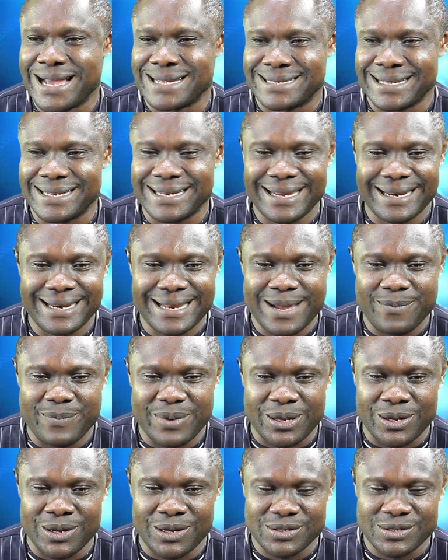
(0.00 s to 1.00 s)
said earlier
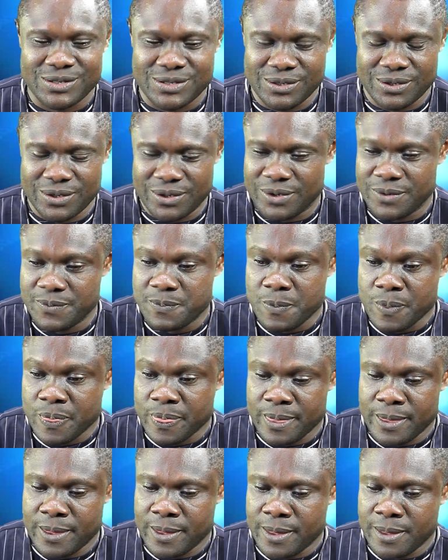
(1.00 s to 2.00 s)
because,
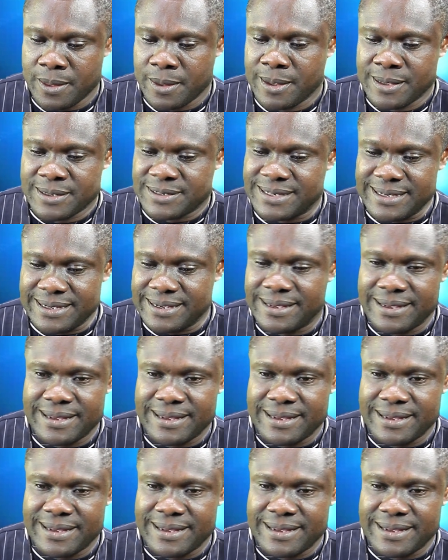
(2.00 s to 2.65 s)
see,